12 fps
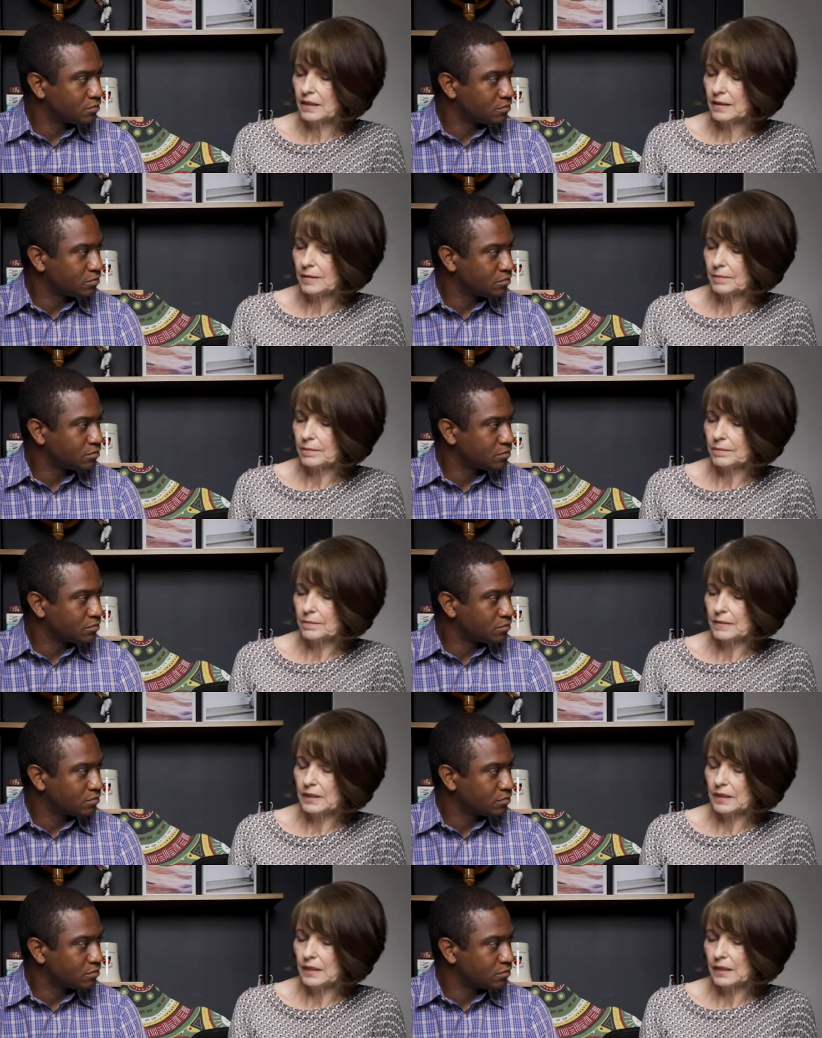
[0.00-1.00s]
Speaker 1: um,
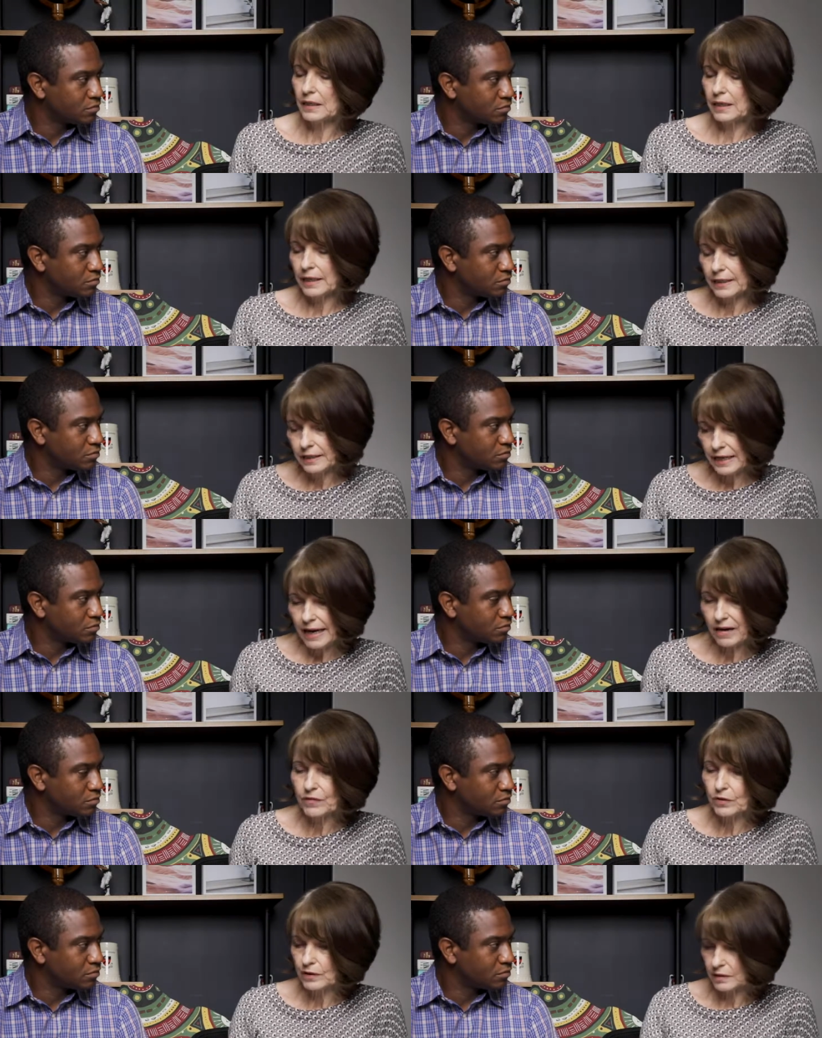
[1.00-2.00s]
and then
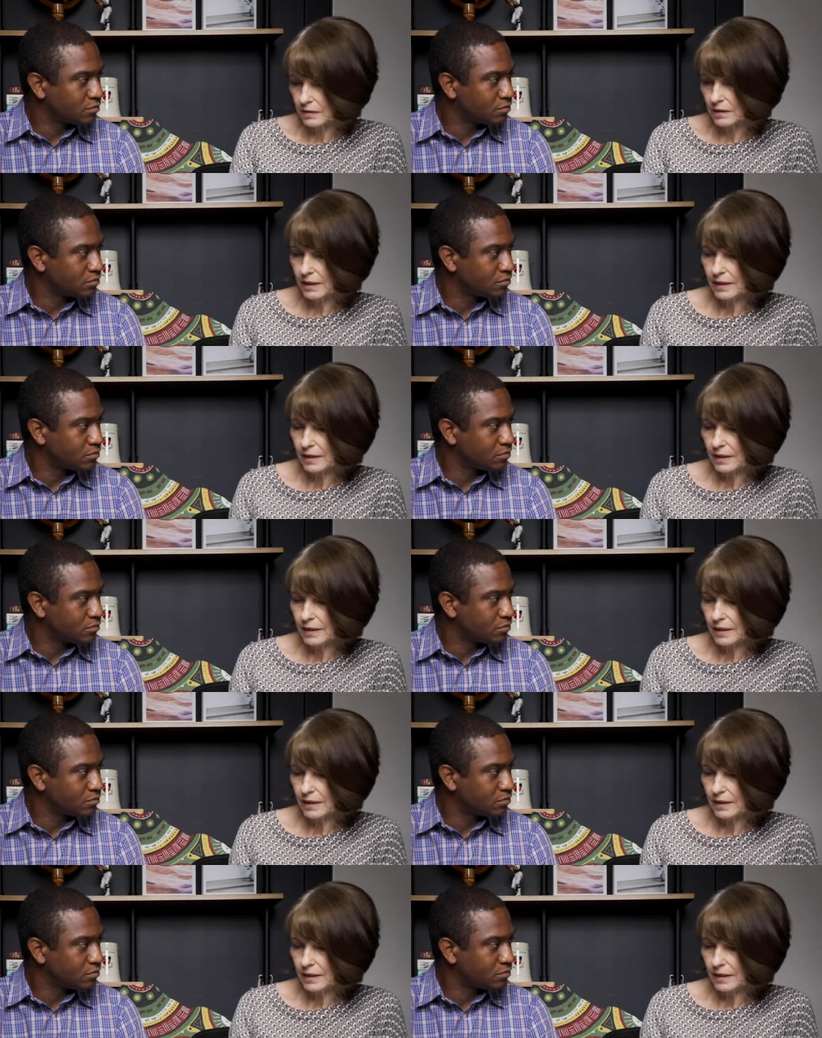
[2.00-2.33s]
after this.